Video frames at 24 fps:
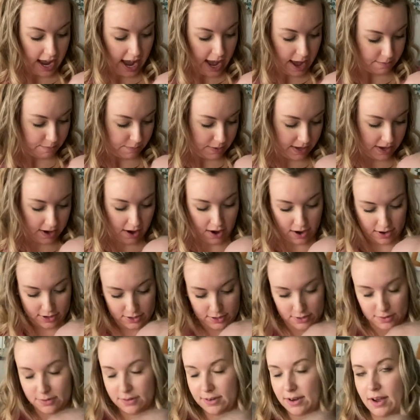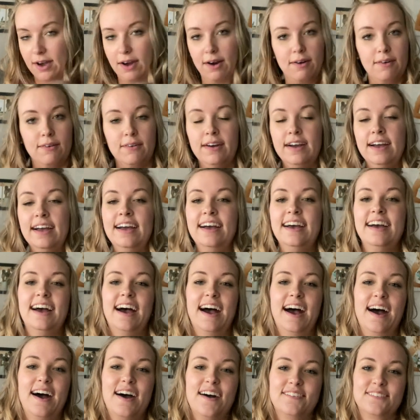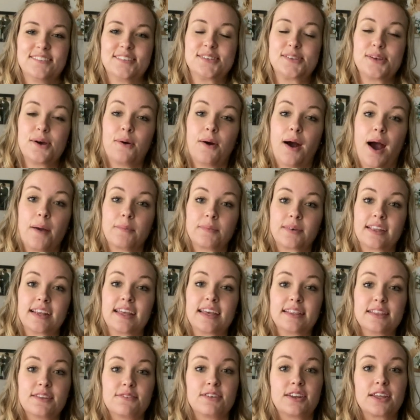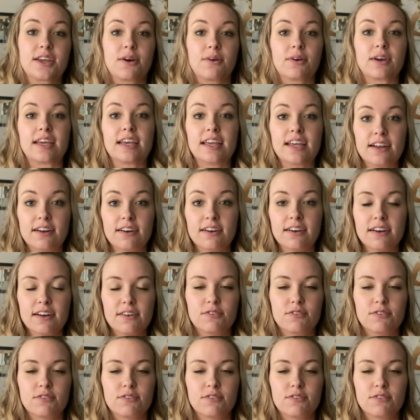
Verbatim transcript: happy, are you? No. Um, so I'm gonna end the video here.